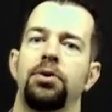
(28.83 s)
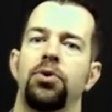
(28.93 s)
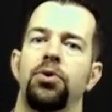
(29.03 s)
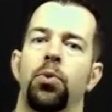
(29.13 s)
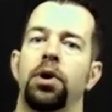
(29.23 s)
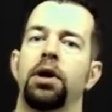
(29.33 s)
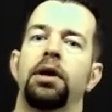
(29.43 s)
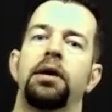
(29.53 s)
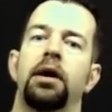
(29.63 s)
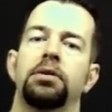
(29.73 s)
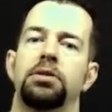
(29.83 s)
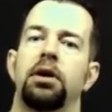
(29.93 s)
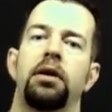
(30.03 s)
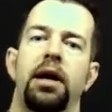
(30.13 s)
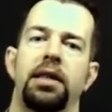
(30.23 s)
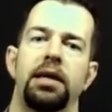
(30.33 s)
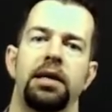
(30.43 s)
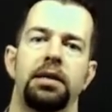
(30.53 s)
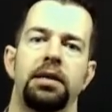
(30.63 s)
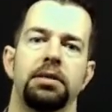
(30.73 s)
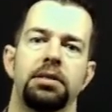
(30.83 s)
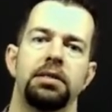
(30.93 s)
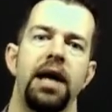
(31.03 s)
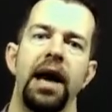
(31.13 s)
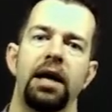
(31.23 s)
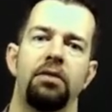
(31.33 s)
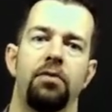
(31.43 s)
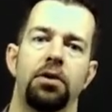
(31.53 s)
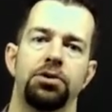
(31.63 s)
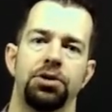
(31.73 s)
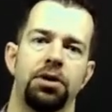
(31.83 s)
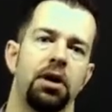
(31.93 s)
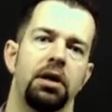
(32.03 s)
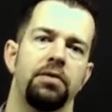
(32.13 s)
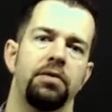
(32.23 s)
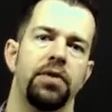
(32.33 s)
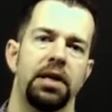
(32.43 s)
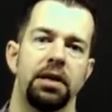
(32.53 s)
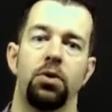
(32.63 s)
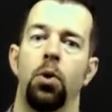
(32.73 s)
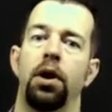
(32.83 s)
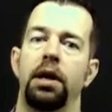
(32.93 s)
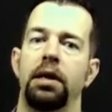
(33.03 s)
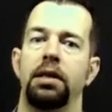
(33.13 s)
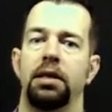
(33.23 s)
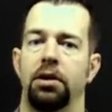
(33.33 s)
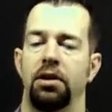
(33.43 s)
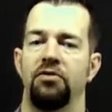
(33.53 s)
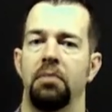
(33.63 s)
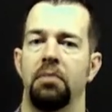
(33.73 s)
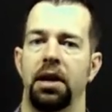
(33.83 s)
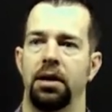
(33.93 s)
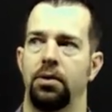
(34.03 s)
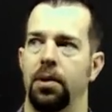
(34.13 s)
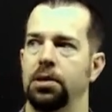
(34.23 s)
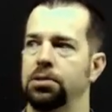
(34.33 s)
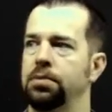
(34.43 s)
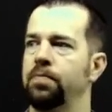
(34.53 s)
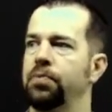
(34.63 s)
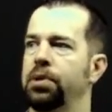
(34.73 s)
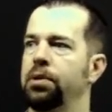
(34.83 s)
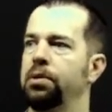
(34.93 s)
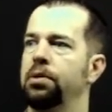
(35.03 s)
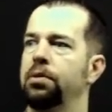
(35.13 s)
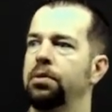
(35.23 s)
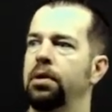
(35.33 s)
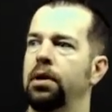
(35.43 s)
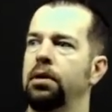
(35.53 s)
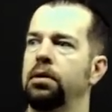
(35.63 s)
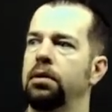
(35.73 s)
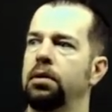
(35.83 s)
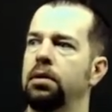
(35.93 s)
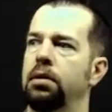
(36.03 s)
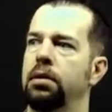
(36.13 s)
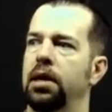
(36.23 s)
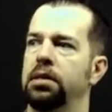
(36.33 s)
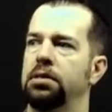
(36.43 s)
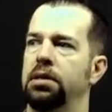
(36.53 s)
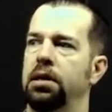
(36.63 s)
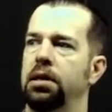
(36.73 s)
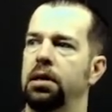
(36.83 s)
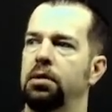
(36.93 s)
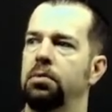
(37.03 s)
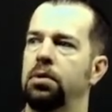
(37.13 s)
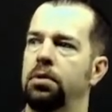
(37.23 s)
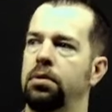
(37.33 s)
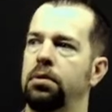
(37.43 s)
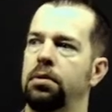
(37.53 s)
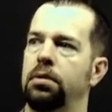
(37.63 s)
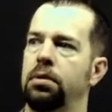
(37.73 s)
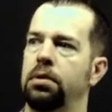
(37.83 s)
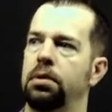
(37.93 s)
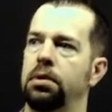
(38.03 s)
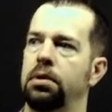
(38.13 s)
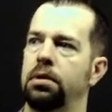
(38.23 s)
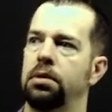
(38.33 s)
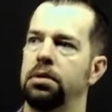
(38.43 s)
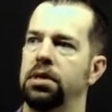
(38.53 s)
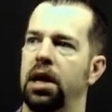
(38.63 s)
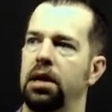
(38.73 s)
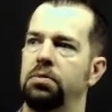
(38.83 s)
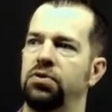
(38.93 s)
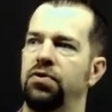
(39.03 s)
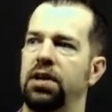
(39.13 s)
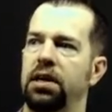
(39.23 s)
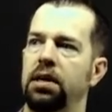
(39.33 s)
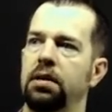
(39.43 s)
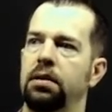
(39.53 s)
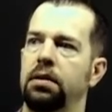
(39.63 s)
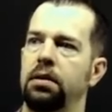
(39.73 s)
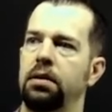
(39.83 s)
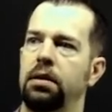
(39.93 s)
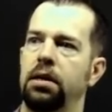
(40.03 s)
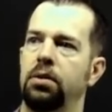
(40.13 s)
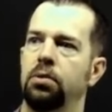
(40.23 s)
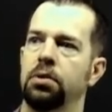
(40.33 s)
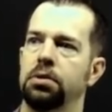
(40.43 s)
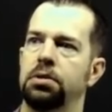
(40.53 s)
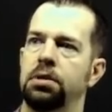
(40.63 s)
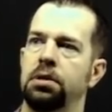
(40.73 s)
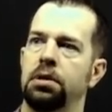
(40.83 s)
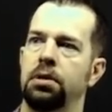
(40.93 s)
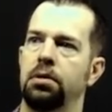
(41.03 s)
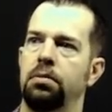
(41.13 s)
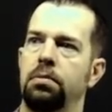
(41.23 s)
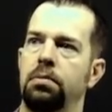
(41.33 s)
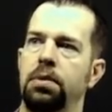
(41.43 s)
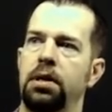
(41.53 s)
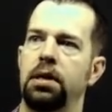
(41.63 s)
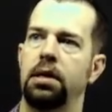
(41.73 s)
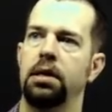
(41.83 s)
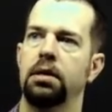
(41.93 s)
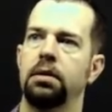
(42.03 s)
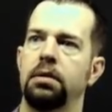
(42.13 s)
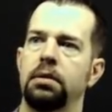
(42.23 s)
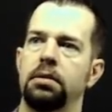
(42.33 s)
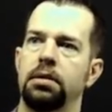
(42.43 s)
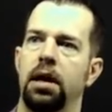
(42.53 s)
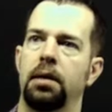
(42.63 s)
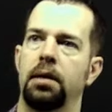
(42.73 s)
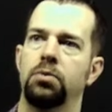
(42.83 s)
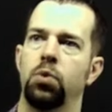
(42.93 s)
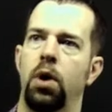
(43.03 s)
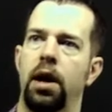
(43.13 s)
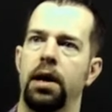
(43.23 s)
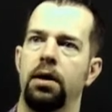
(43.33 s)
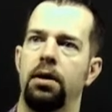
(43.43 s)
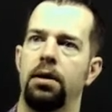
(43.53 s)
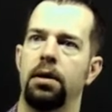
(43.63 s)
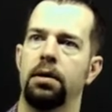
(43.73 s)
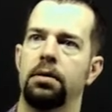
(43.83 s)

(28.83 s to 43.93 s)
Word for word: we're going to start at the static version of the quantity theory of money equation. Okay? And that's M times V equals P times YR.